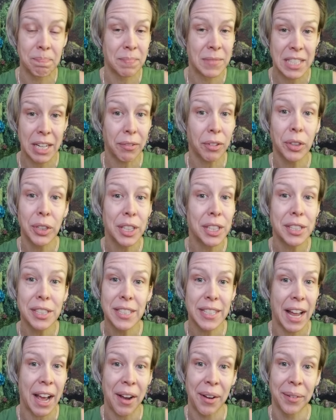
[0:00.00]
several years
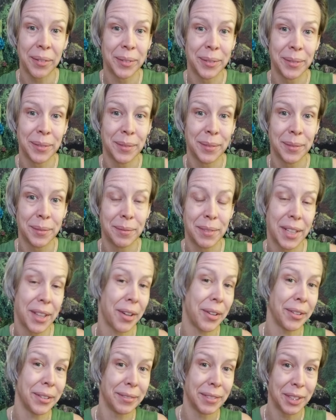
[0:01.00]
now with
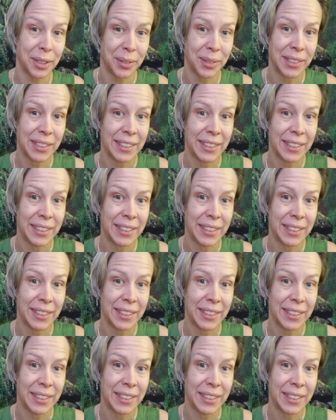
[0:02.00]
all of you.